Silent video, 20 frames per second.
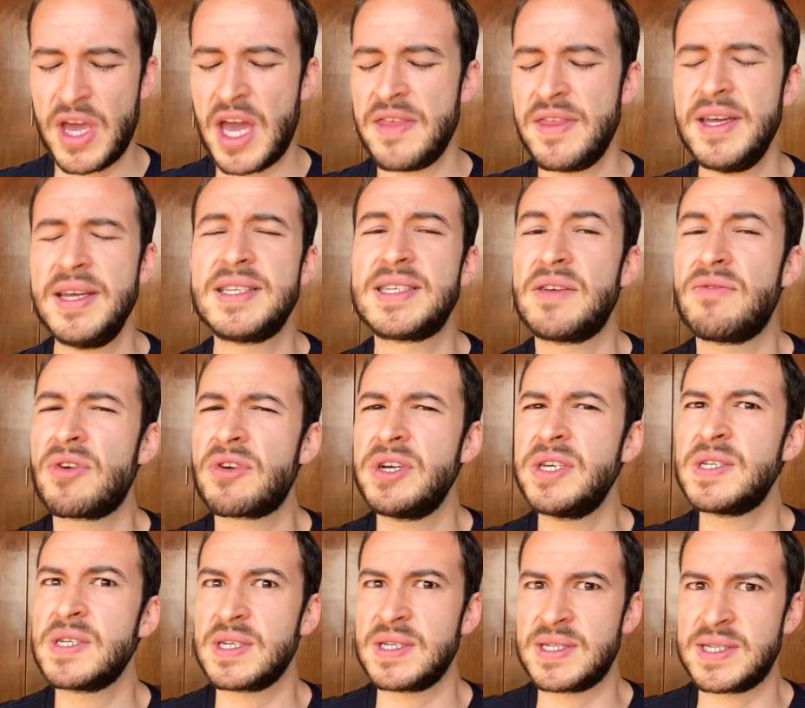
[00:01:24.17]
I think it's a very
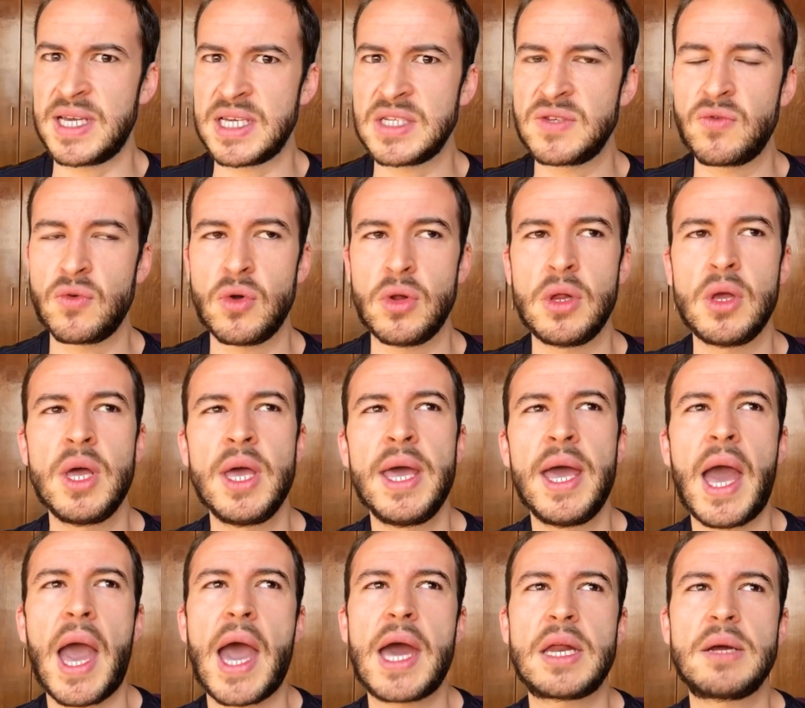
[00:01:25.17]
successful
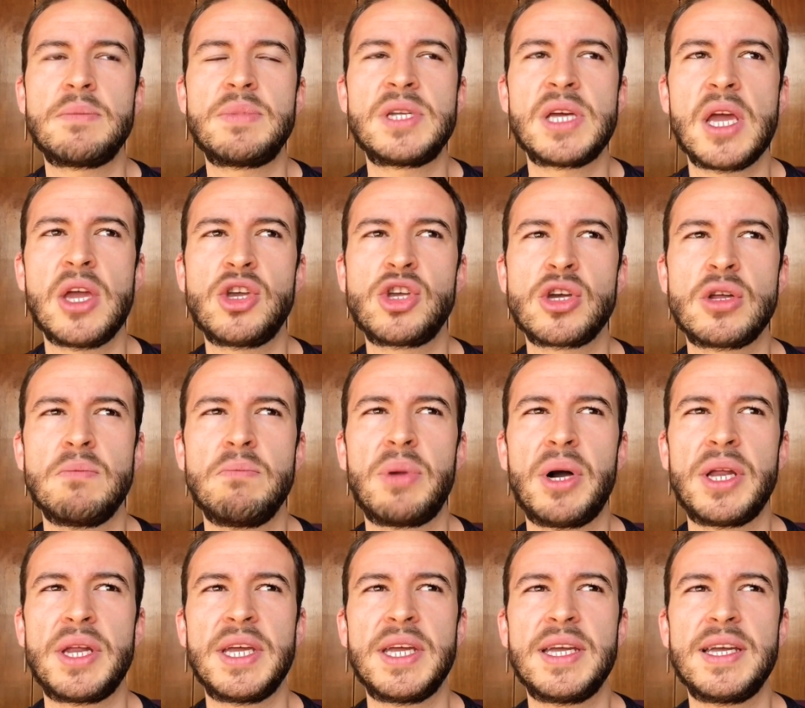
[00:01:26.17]
adaptation,
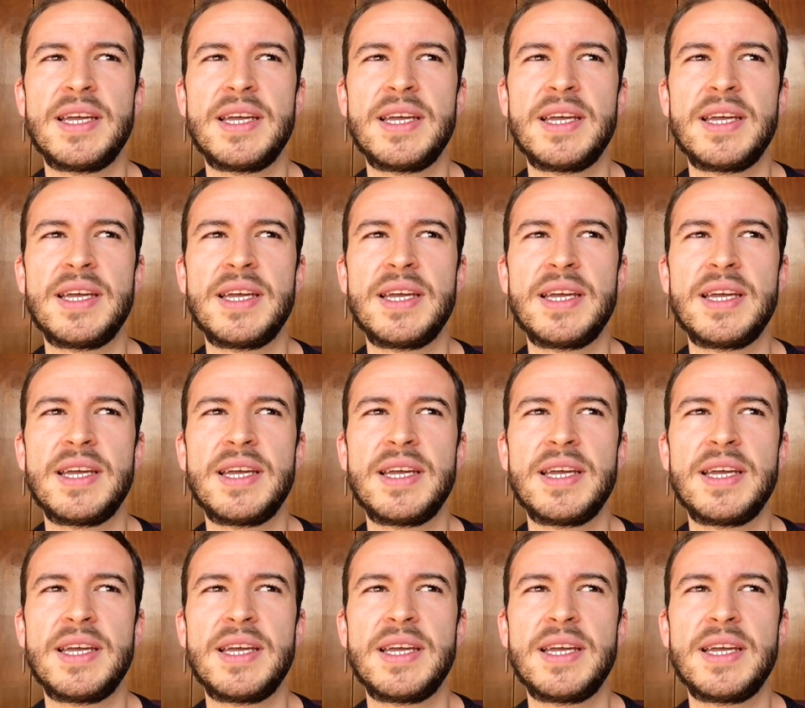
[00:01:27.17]
but